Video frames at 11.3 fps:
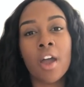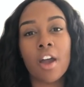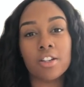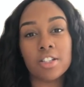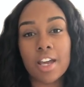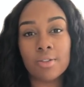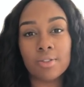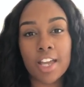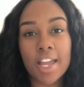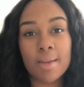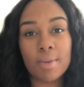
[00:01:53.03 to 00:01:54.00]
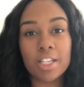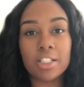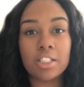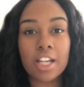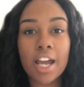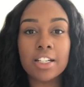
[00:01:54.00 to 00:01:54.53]
Her channel name is
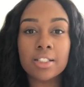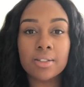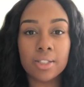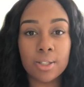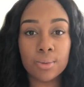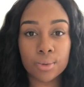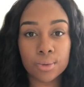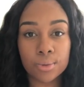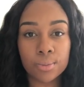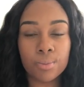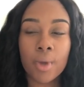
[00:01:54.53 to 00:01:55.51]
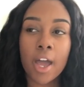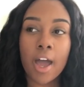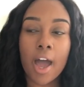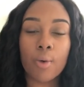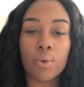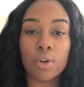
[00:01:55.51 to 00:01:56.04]
Chynateeroom.
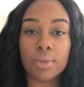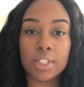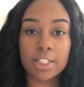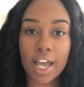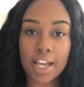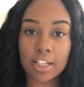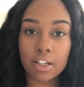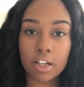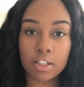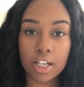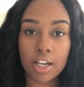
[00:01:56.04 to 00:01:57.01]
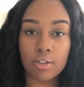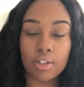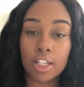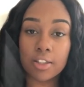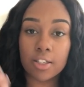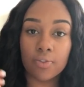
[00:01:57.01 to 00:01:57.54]
I will be tagging her channel
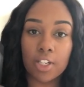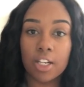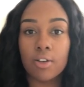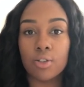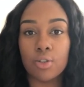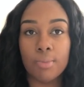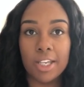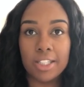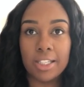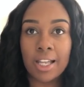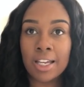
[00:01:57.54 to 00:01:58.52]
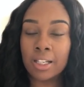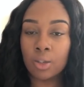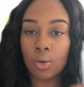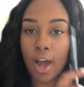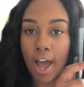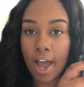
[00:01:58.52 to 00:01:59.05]
in this video. You may see like a
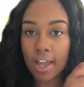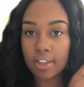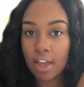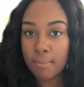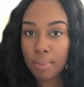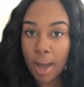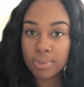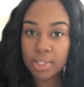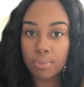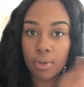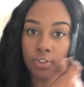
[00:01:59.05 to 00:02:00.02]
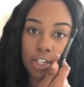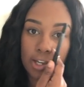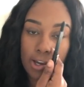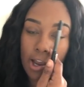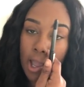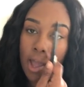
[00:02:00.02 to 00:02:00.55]
little eye that pops up over
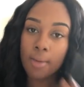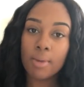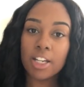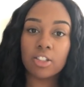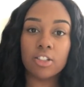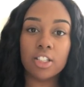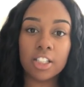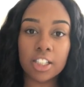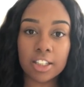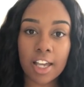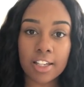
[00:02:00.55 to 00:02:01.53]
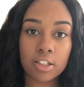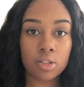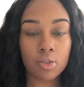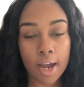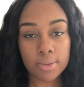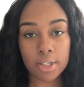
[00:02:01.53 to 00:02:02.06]
here. Make sure you click that,
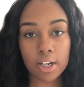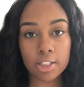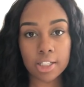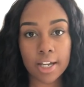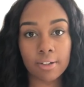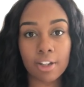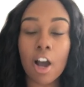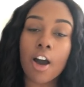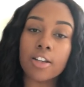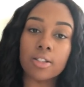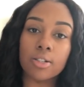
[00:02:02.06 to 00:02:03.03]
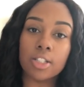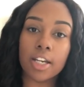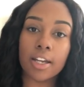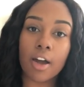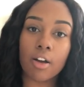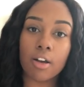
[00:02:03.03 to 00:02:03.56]
subscribe to her channel, and also
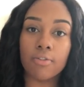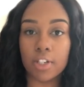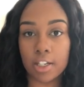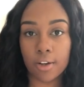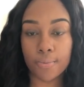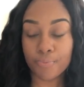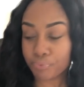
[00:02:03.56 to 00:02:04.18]
check out her video.